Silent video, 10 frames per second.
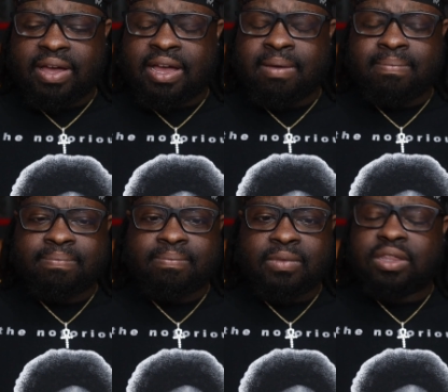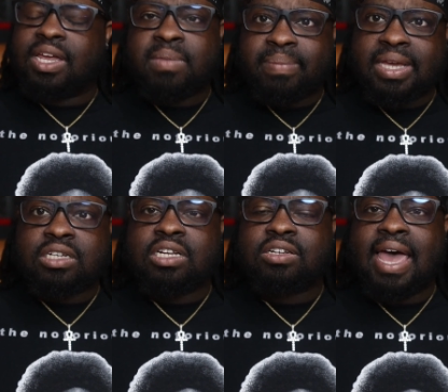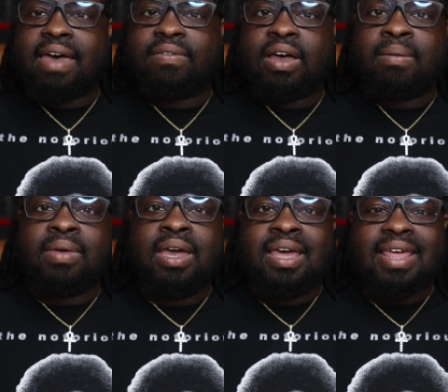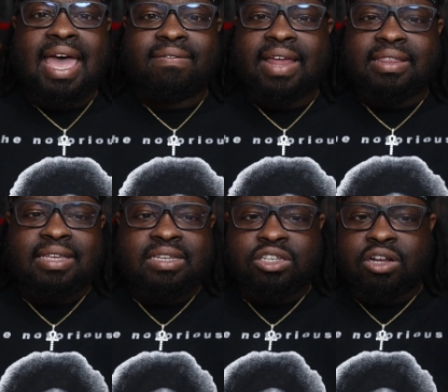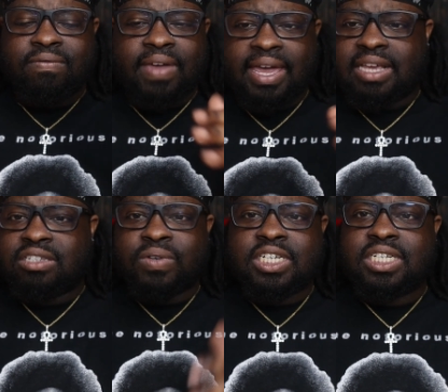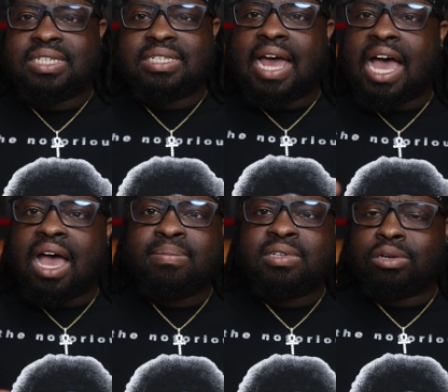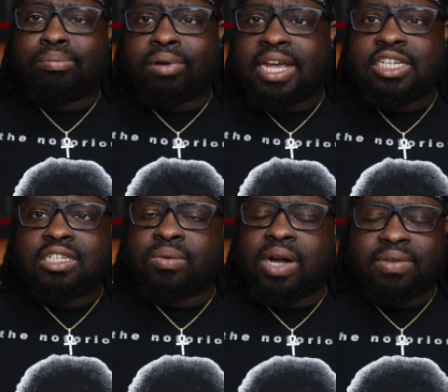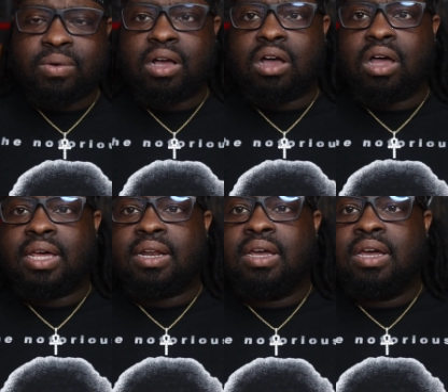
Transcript: the hemipenes also have, they have like these, veins, ridges, knobs, or branches, or whatever you want to call it.